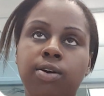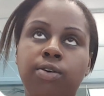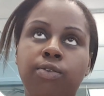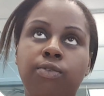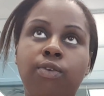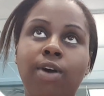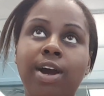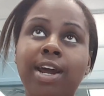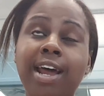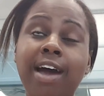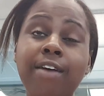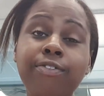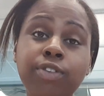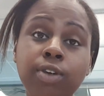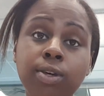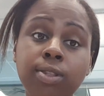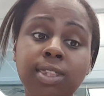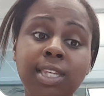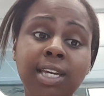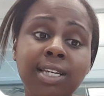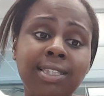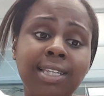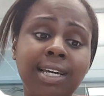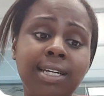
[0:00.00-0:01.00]
right after you
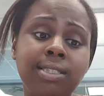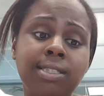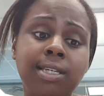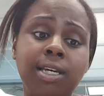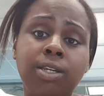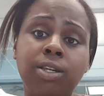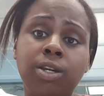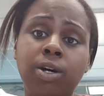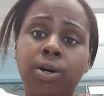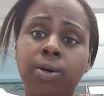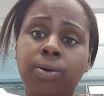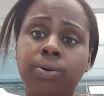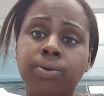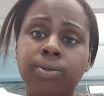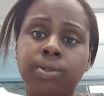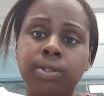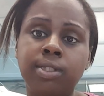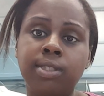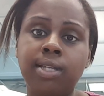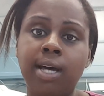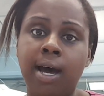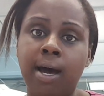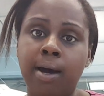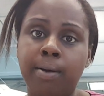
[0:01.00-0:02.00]
think that, say, no,
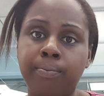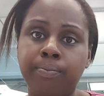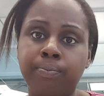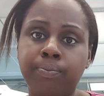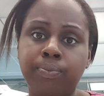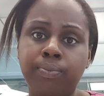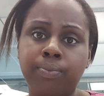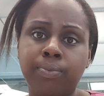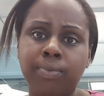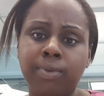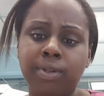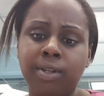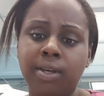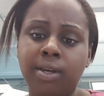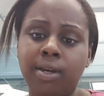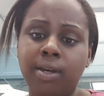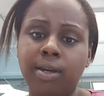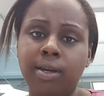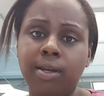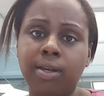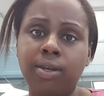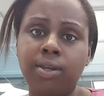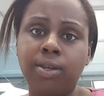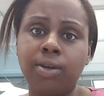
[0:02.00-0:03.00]
stop.
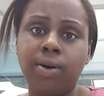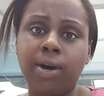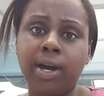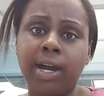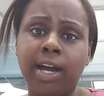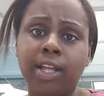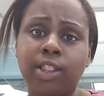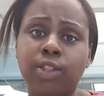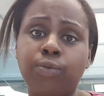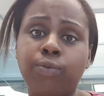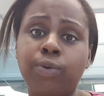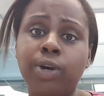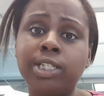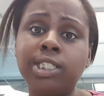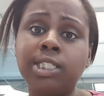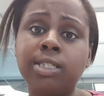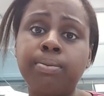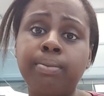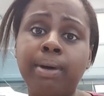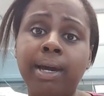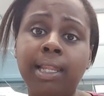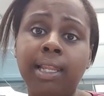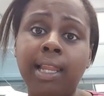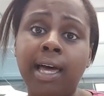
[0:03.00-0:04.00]
I got the rest
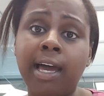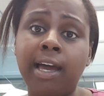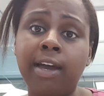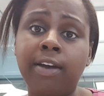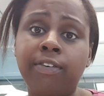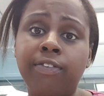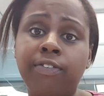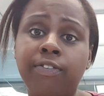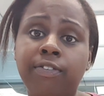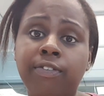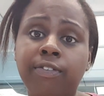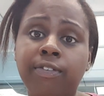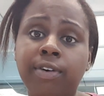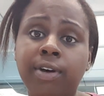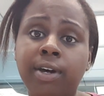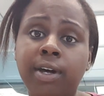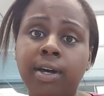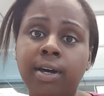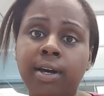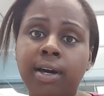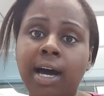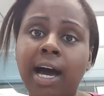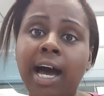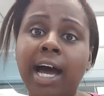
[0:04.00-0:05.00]
of my life.
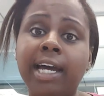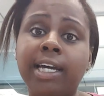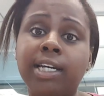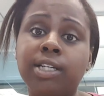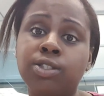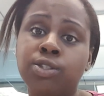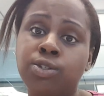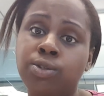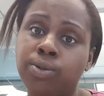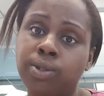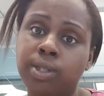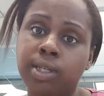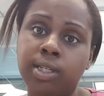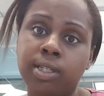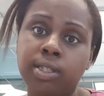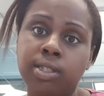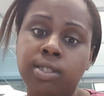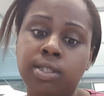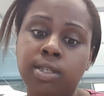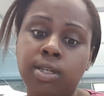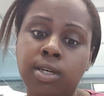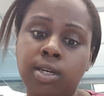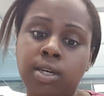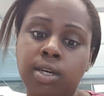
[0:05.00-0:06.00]
I can do this.
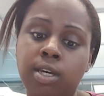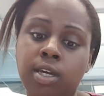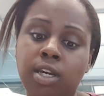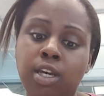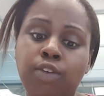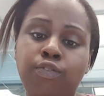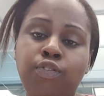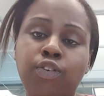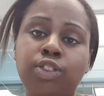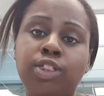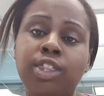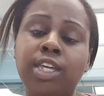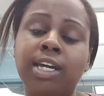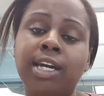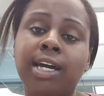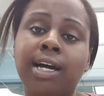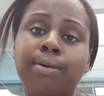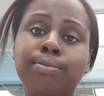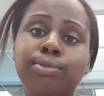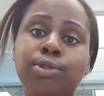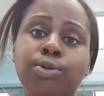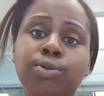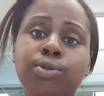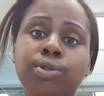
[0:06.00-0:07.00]
If you think
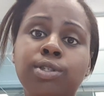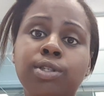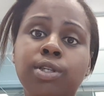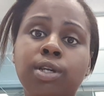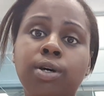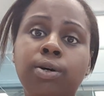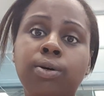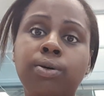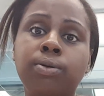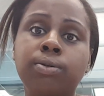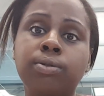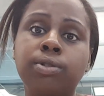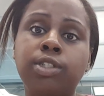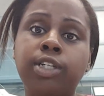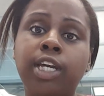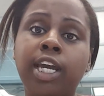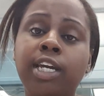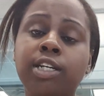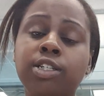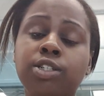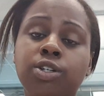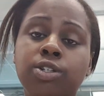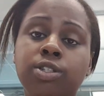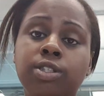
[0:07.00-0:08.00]
I'm too slow,
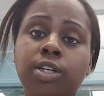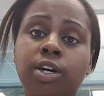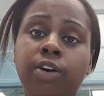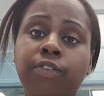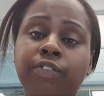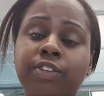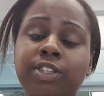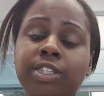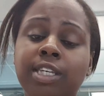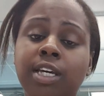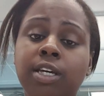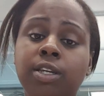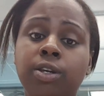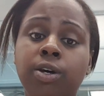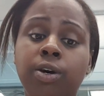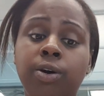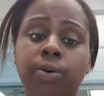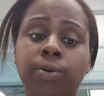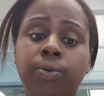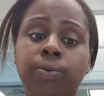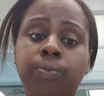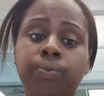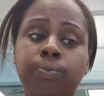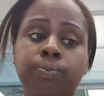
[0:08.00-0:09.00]
change yourself and say,
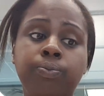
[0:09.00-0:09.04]
no.